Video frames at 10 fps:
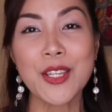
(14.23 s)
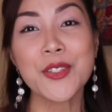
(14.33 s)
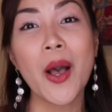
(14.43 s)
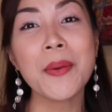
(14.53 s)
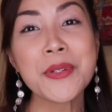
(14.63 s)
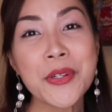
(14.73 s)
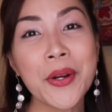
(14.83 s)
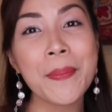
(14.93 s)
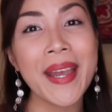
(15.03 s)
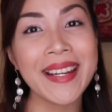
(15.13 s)
So I'm
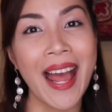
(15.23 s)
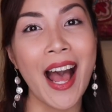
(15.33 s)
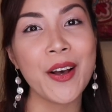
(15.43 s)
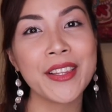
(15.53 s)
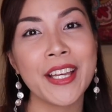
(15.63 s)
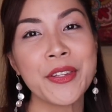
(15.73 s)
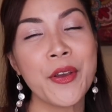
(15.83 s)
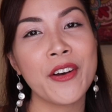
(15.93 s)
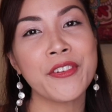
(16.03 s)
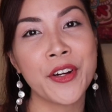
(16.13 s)
sure by now that
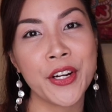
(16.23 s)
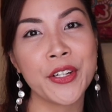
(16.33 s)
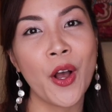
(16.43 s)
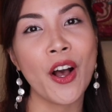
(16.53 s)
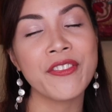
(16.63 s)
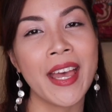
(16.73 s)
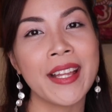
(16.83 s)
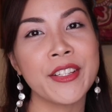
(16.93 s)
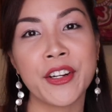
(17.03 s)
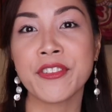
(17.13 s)
you have heard of
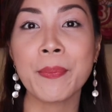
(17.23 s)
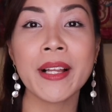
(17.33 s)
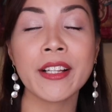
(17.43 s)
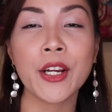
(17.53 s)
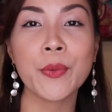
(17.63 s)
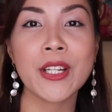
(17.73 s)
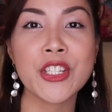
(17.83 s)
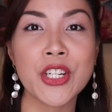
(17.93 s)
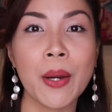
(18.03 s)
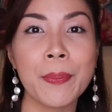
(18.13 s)
and you're familiar with
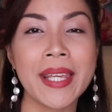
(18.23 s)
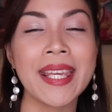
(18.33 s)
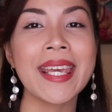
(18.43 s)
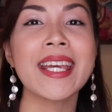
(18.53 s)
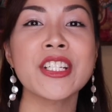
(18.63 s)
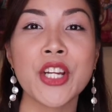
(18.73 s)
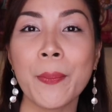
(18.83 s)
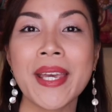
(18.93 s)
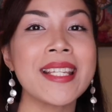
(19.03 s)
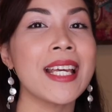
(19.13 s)
Shopee.
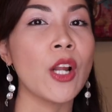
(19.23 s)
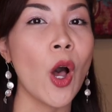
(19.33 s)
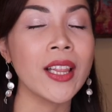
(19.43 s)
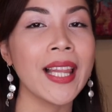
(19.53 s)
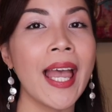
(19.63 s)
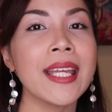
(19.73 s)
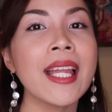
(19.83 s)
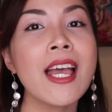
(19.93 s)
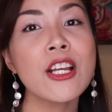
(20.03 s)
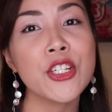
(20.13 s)
Shopee is an
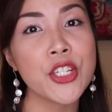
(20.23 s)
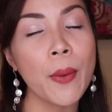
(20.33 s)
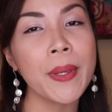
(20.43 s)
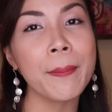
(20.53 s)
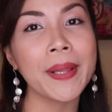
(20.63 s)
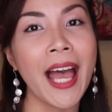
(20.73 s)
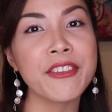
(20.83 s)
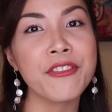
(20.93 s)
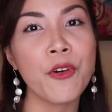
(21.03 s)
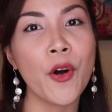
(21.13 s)
online shopping
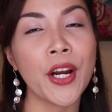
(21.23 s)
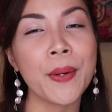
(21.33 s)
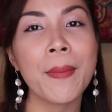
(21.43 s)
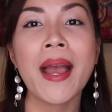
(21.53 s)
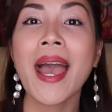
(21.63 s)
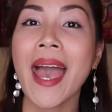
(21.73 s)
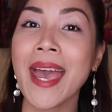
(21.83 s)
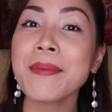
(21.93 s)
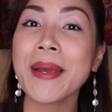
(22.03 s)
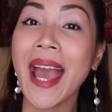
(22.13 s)
platform,
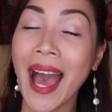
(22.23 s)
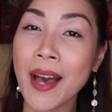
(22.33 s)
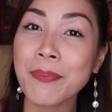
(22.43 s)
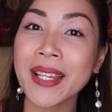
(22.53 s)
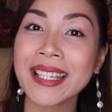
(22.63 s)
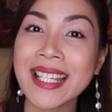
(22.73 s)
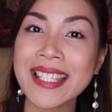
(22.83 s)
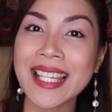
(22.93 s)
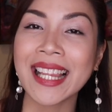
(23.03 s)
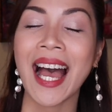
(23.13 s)
and may app na din
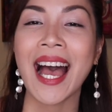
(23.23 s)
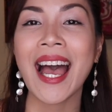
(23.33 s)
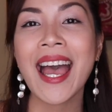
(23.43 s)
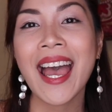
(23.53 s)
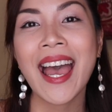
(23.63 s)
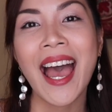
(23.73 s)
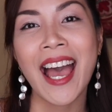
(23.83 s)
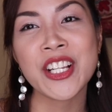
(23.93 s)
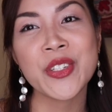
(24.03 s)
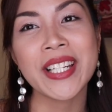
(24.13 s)
sila.
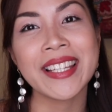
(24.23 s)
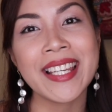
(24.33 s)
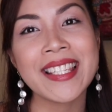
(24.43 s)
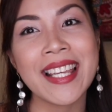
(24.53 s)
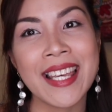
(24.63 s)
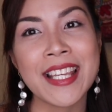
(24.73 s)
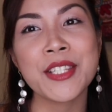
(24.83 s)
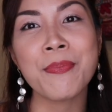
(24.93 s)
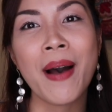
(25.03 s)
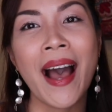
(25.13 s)
Actually, this
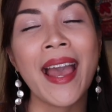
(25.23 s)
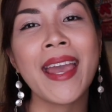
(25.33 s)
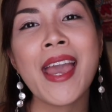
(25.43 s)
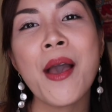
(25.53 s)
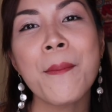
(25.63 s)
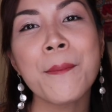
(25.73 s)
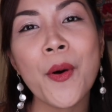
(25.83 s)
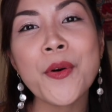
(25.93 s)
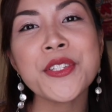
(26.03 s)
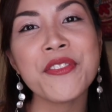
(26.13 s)
is my
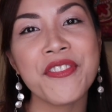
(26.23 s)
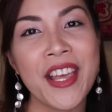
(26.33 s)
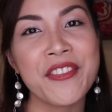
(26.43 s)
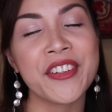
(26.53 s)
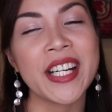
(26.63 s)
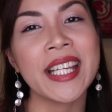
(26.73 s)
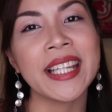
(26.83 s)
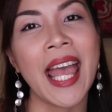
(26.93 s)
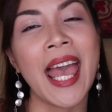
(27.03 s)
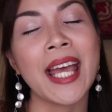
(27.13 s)
most
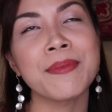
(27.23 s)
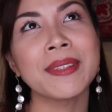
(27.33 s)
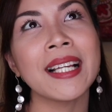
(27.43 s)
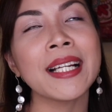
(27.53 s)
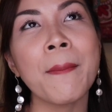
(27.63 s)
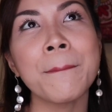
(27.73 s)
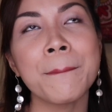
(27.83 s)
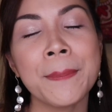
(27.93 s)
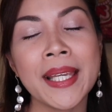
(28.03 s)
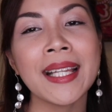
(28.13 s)
favorite and talagang
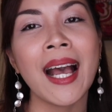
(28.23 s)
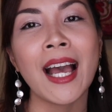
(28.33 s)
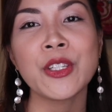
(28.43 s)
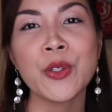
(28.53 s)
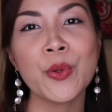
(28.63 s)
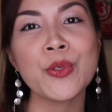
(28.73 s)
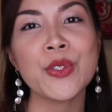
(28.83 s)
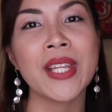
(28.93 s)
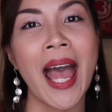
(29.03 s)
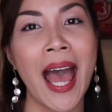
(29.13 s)

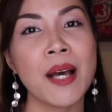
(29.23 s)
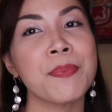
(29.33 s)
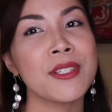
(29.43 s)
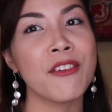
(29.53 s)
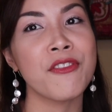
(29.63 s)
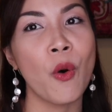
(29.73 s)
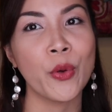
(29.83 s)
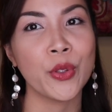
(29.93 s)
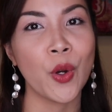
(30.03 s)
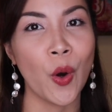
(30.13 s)
pinaka-used na app sa phone